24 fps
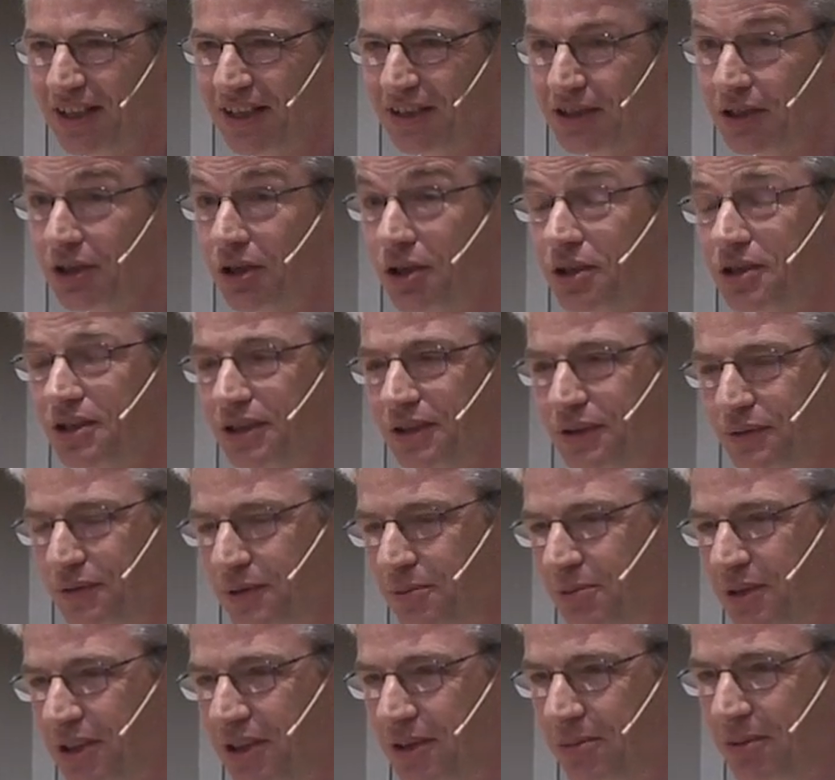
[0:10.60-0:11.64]
and an honor for
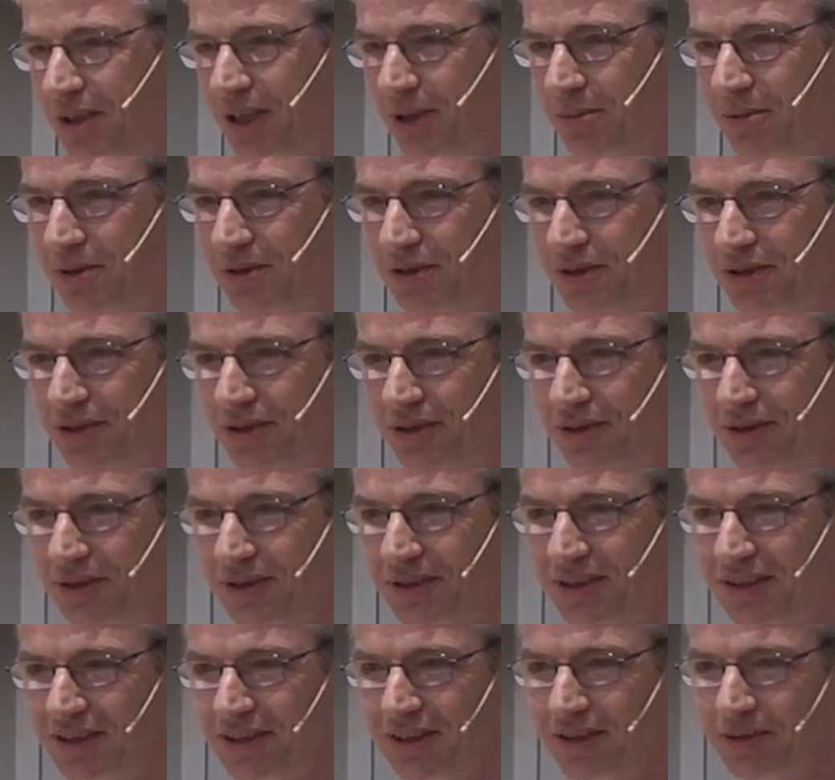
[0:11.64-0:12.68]
me to be able to
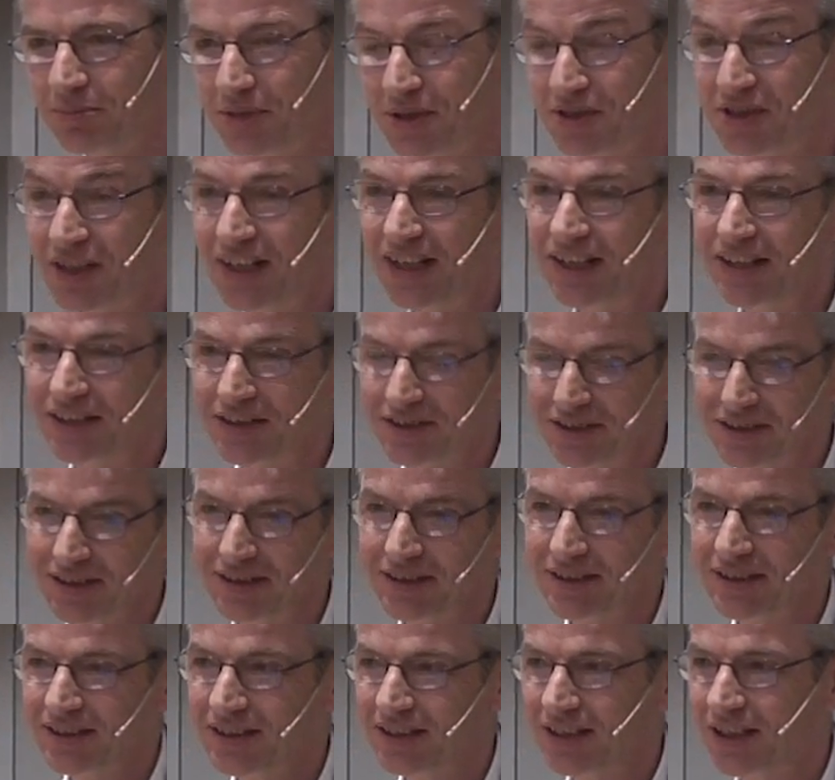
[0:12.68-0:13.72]
present
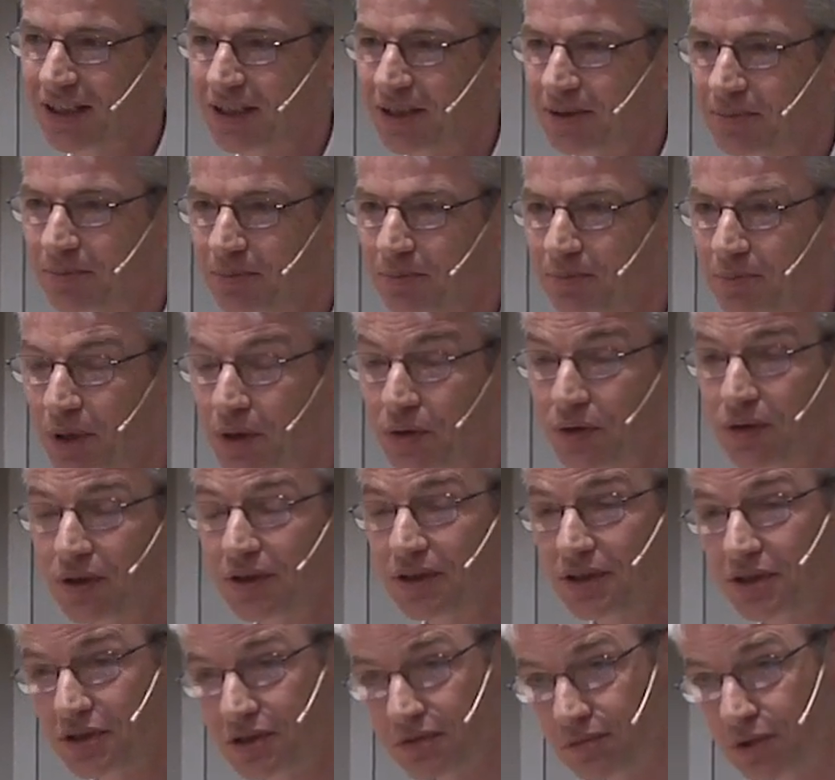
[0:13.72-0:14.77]
both
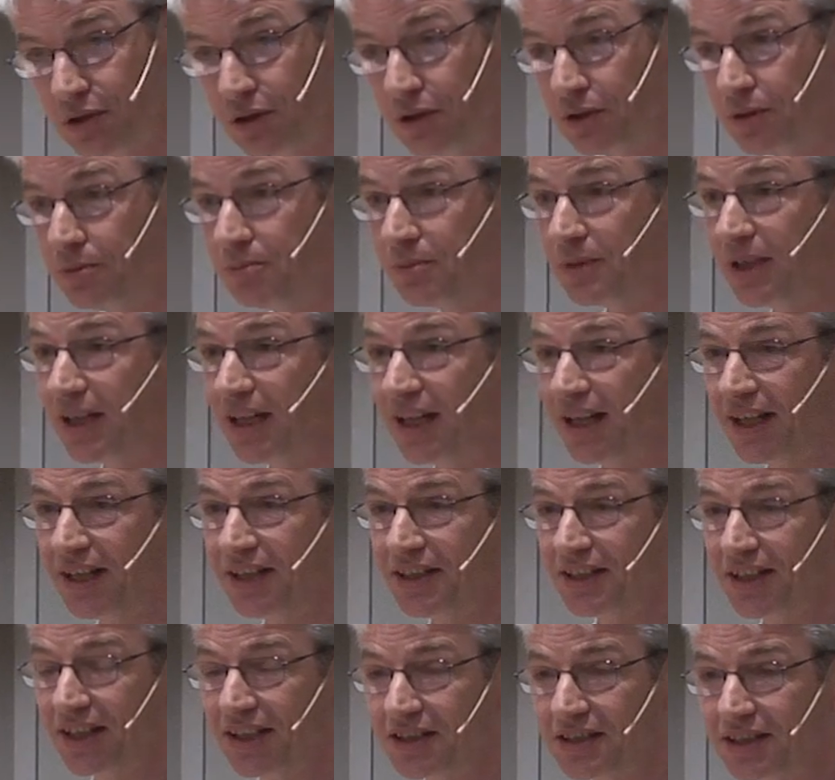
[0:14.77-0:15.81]
in this room
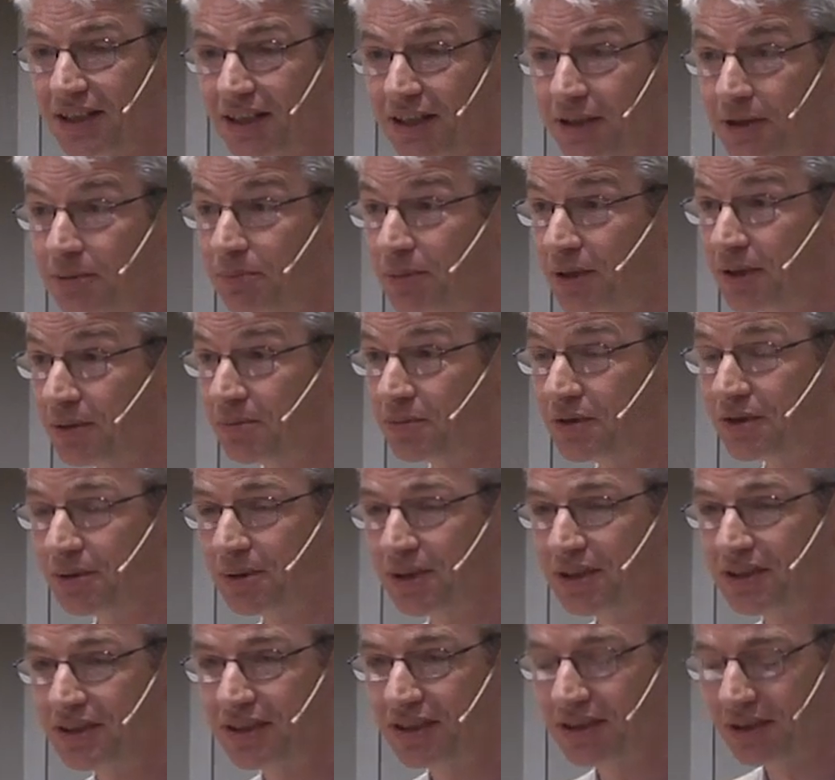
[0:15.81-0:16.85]
and at LPUB
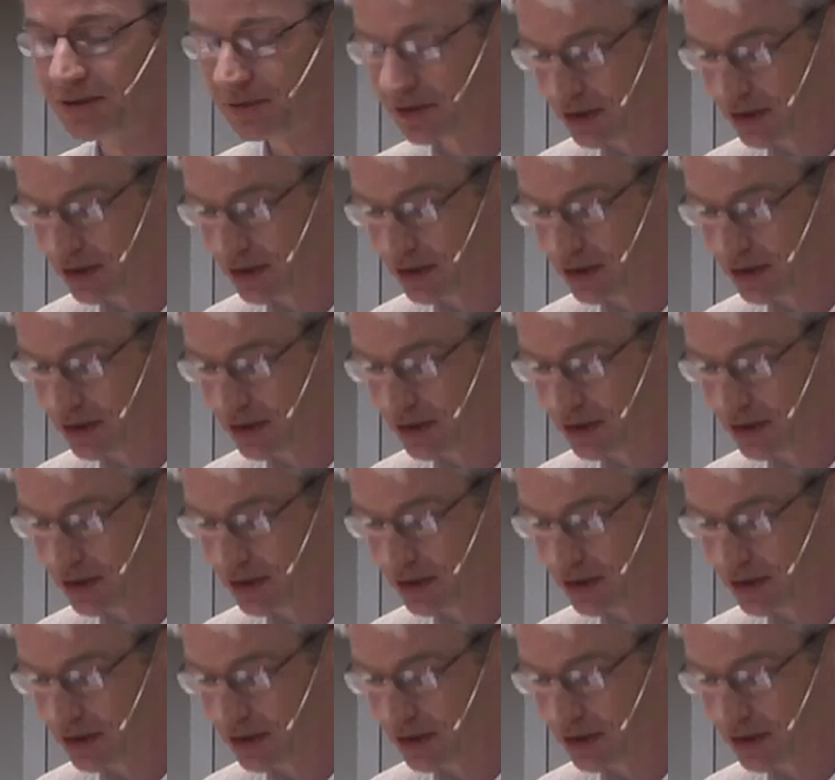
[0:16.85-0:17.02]
20. I